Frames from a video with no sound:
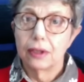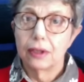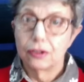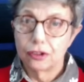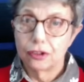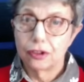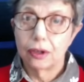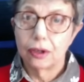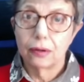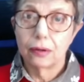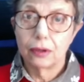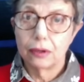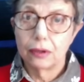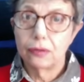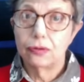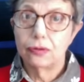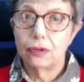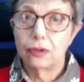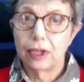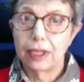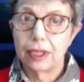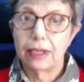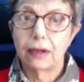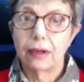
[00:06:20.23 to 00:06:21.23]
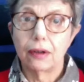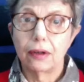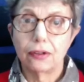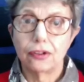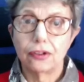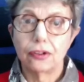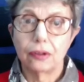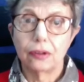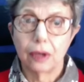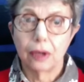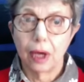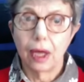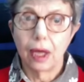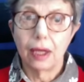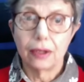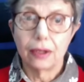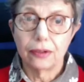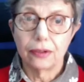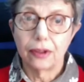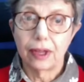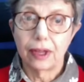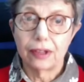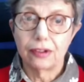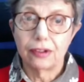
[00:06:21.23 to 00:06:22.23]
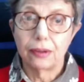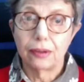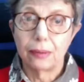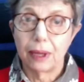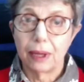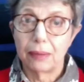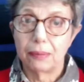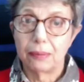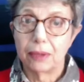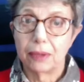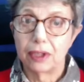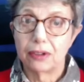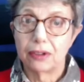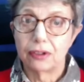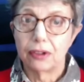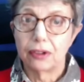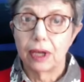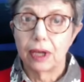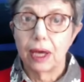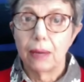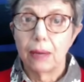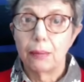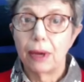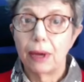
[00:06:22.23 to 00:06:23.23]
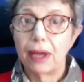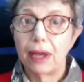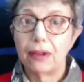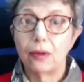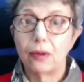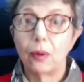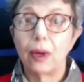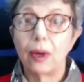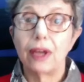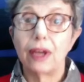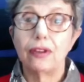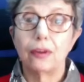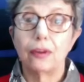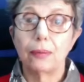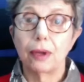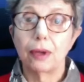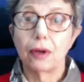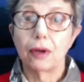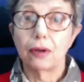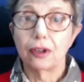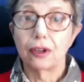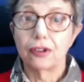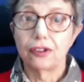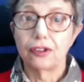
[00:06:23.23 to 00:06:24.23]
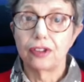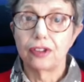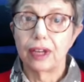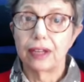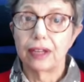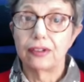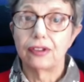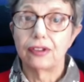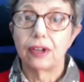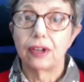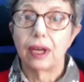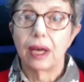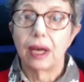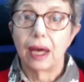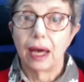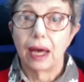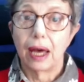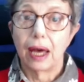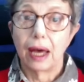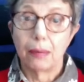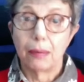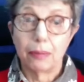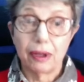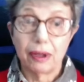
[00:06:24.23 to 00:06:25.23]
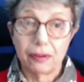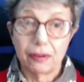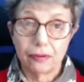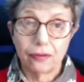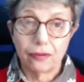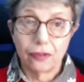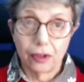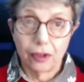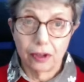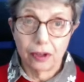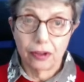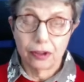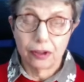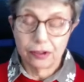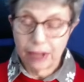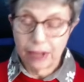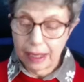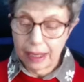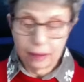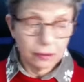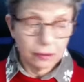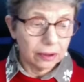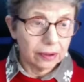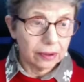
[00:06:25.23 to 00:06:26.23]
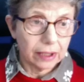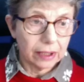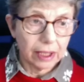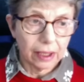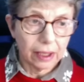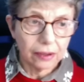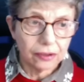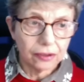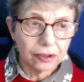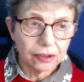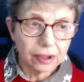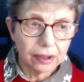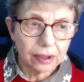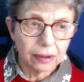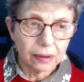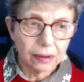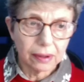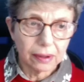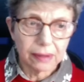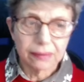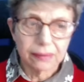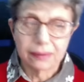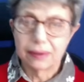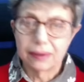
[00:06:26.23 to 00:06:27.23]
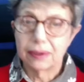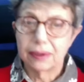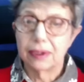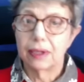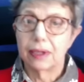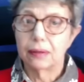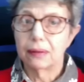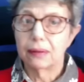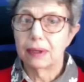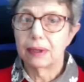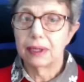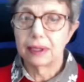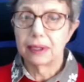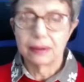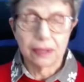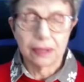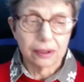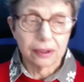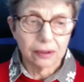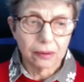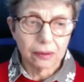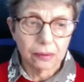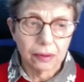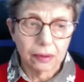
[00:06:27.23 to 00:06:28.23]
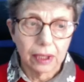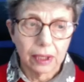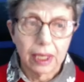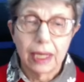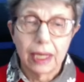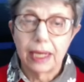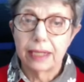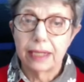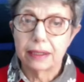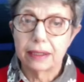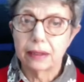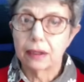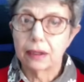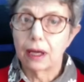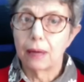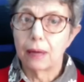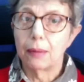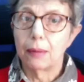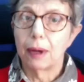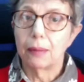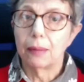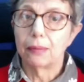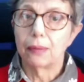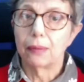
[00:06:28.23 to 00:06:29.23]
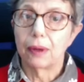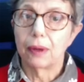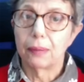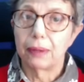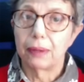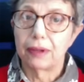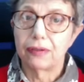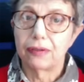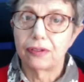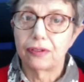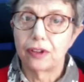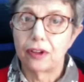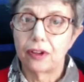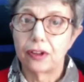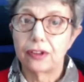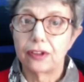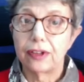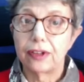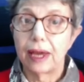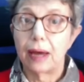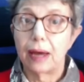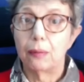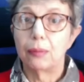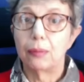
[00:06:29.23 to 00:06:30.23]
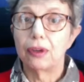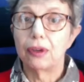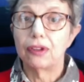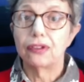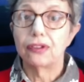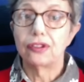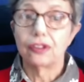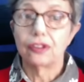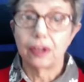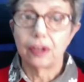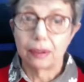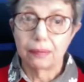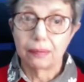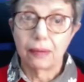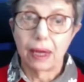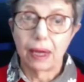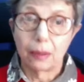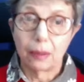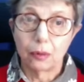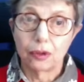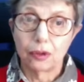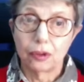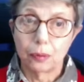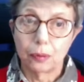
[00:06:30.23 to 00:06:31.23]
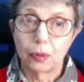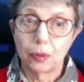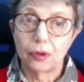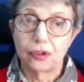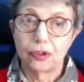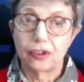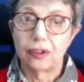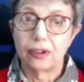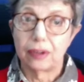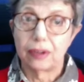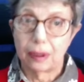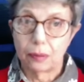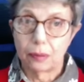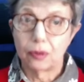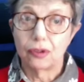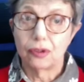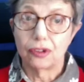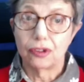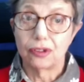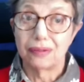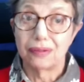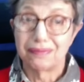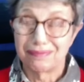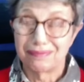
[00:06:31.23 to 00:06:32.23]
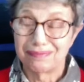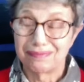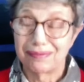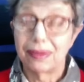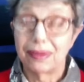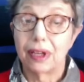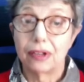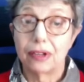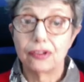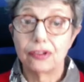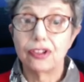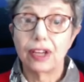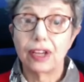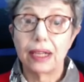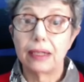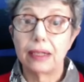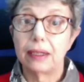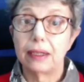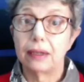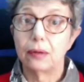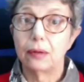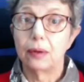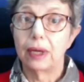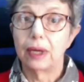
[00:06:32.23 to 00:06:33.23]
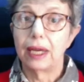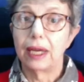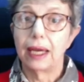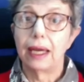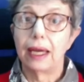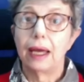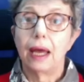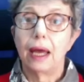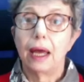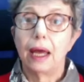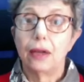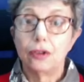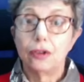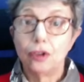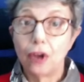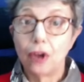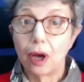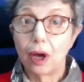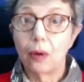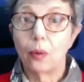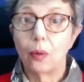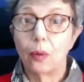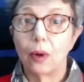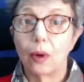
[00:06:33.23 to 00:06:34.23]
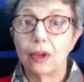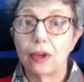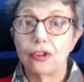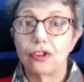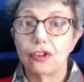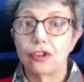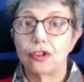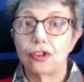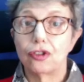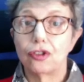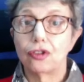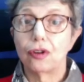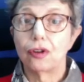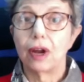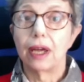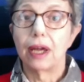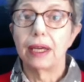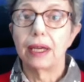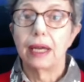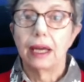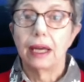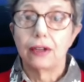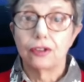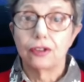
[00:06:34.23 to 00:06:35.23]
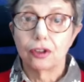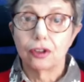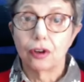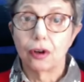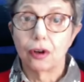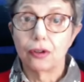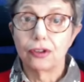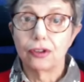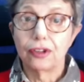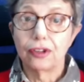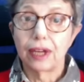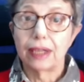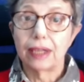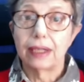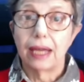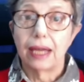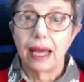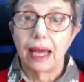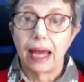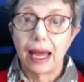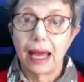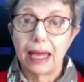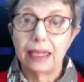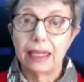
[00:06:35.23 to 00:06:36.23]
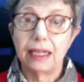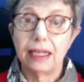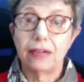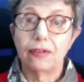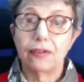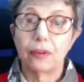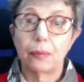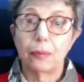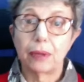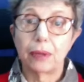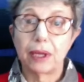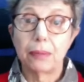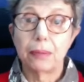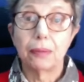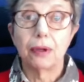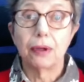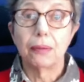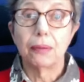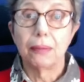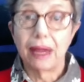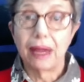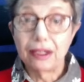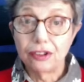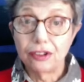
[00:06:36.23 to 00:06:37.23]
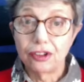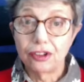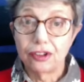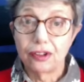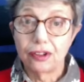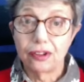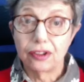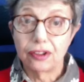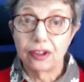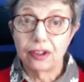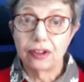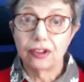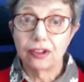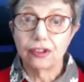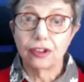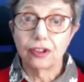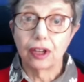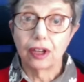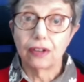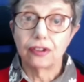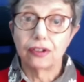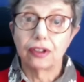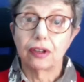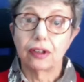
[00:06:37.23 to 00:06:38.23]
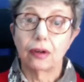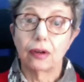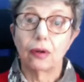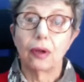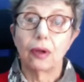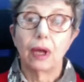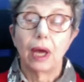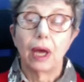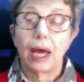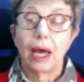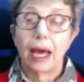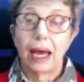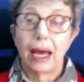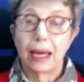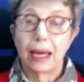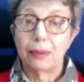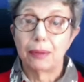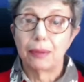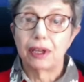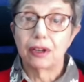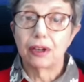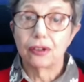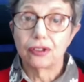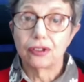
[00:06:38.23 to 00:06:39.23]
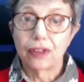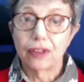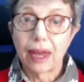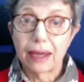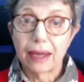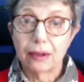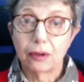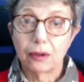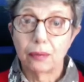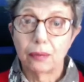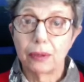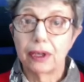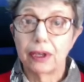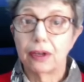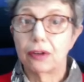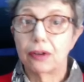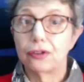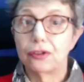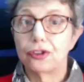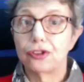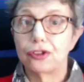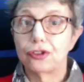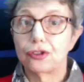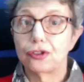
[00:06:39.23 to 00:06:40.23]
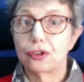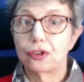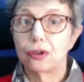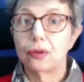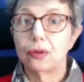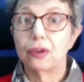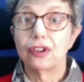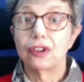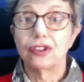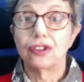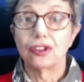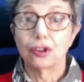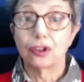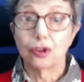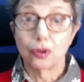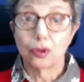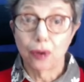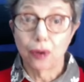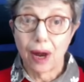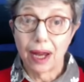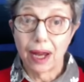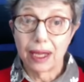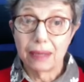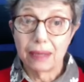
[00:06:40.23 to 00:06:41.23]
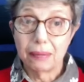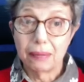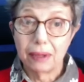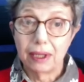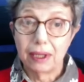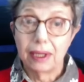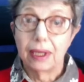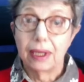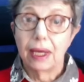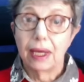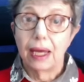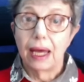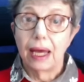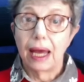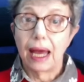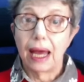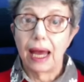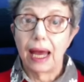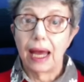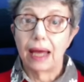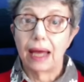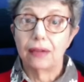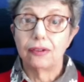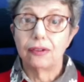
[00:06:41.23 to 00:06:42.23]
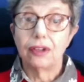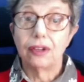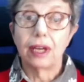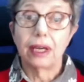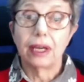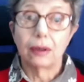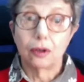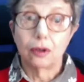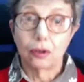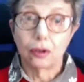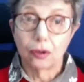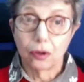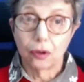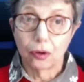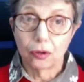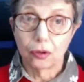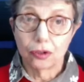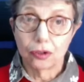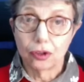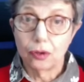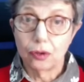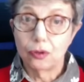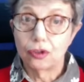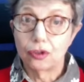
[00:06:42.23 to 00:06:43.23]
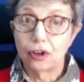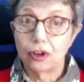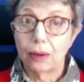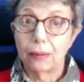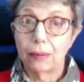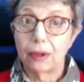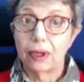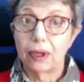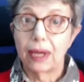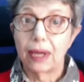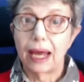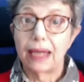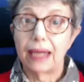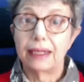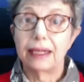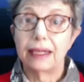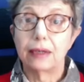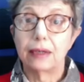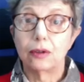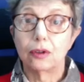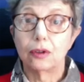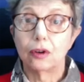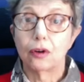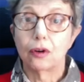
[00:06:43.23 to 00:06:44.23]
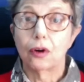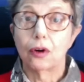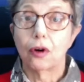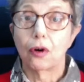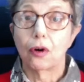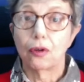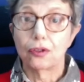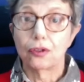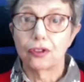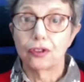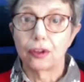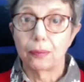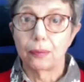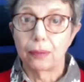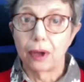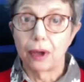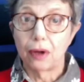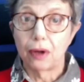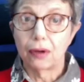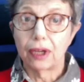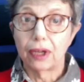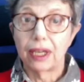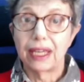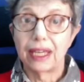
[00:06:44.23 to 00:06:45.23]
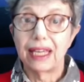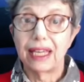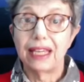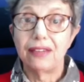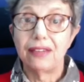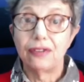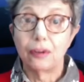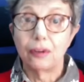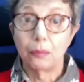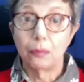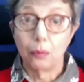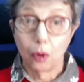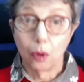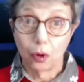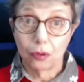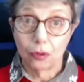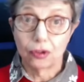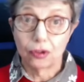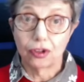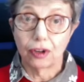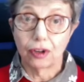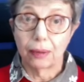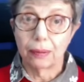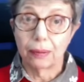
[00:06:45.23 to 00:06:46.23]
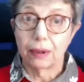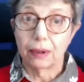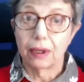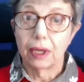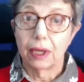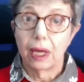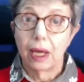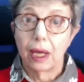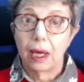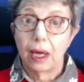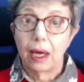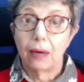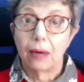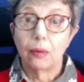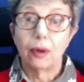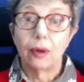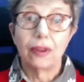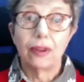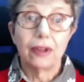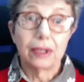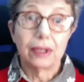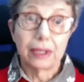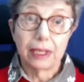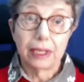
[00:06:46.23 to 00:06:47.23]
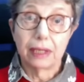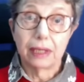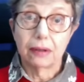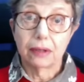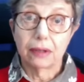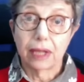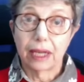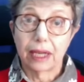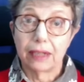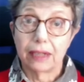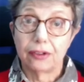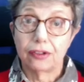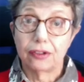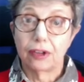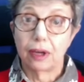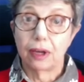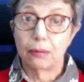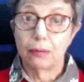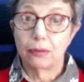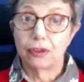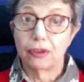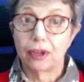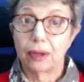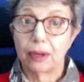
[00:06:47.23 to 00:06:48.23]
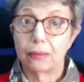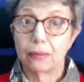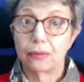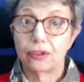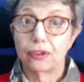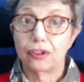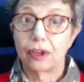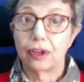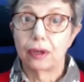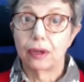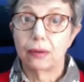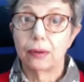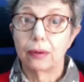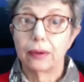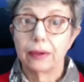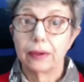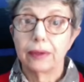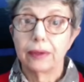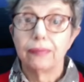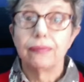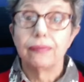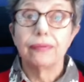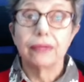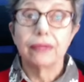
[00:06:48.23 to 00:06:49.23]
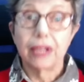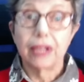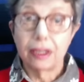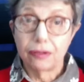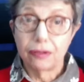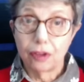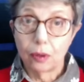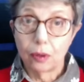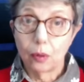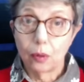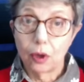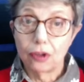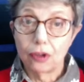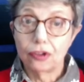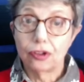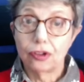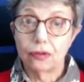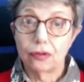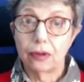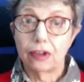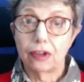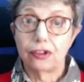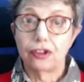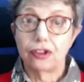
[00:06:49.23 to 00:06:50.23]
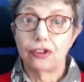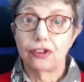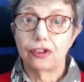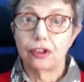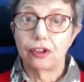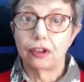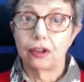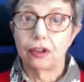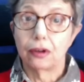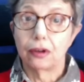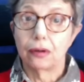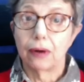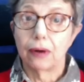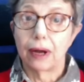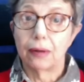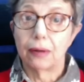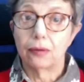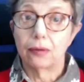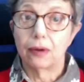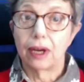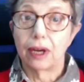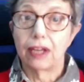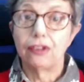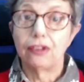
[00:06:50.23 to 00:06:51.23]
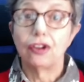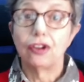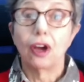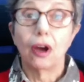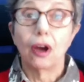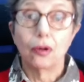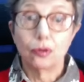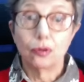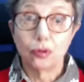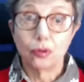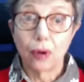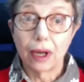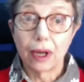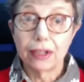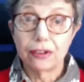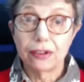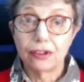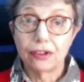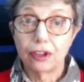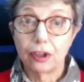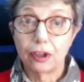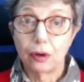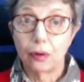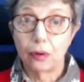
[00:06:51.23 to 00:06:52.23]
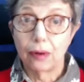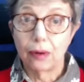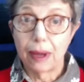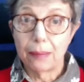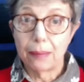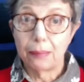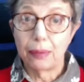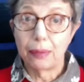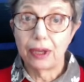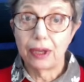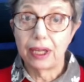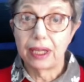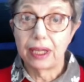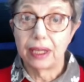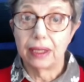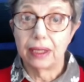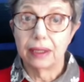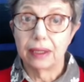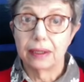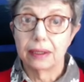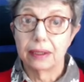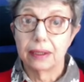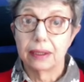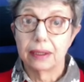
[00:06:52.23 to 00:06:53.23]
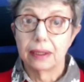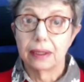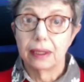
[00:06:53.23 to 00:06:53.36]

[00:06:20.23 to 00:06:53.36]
So you've really got to guard that amendment. By the way, the blogger says, a bit further down in the article, I don't know, it'll come up a bit further down, but I want to tell you here, no one should try to contact any of the people mentioned in this article because that could be construed as a crime, and it could cause you trouble, and it could cause the blogger even more trouble when the legal case comes up. So if you want to register your outrage, write to your MP.